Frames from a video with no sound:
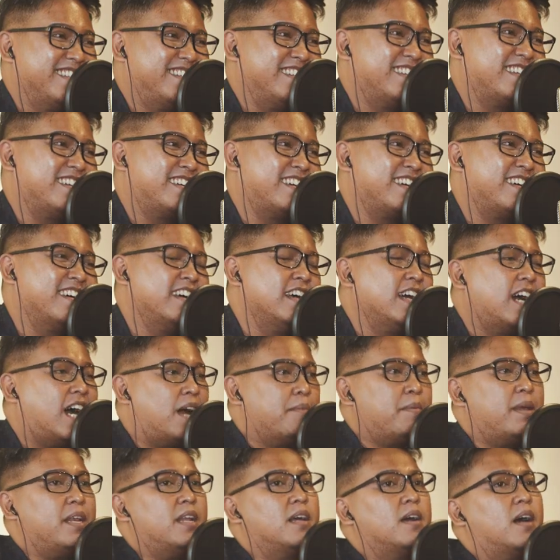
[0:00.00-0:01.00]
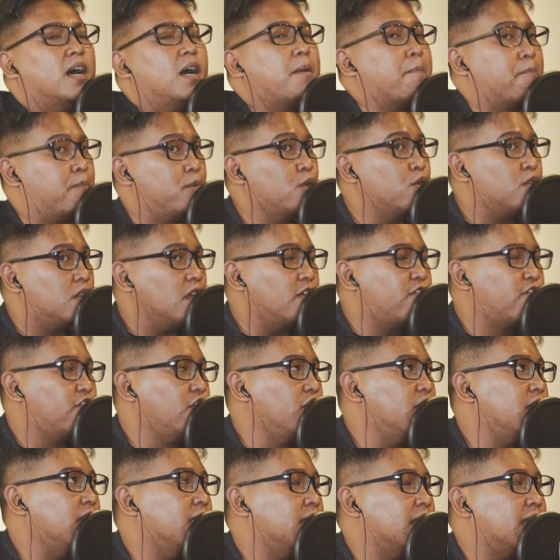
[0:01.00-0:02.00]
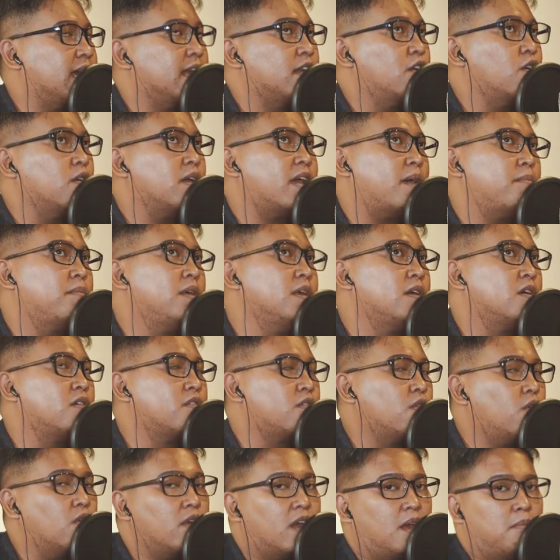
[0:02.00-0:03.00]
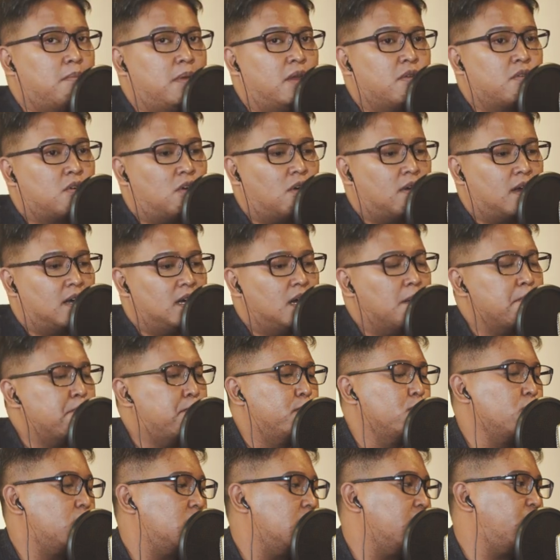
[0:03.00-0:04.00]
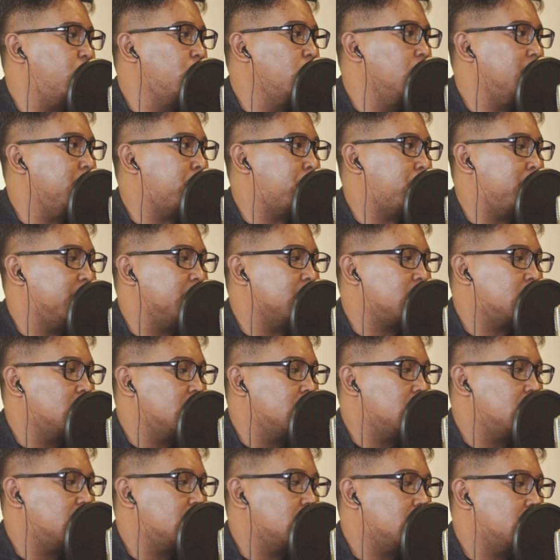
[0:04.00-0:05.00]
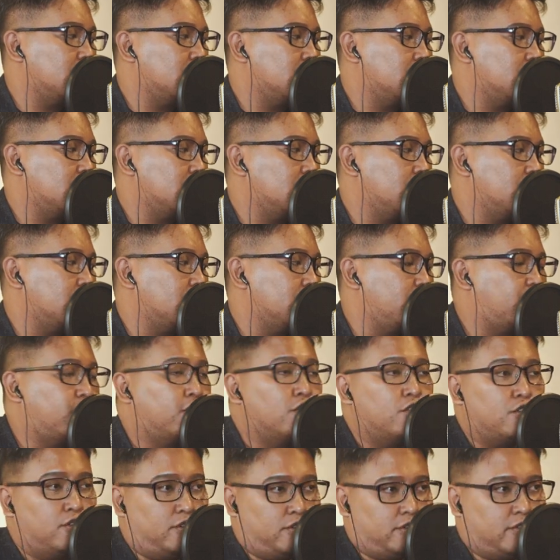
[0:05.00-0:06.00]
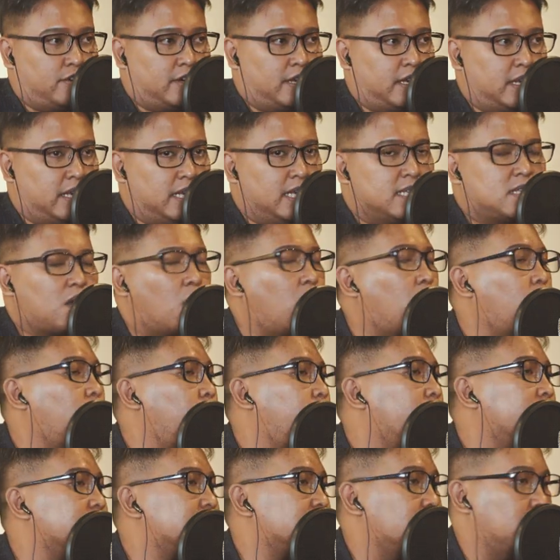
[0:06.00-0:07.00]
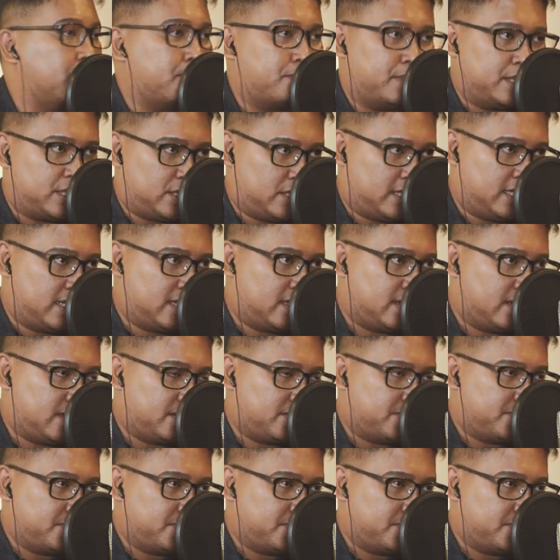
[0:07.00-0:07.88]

yeah, no. I mean a beautifully like don't get me don't get me wrong. Uh, a beautifully plated food, right, is always appreciated.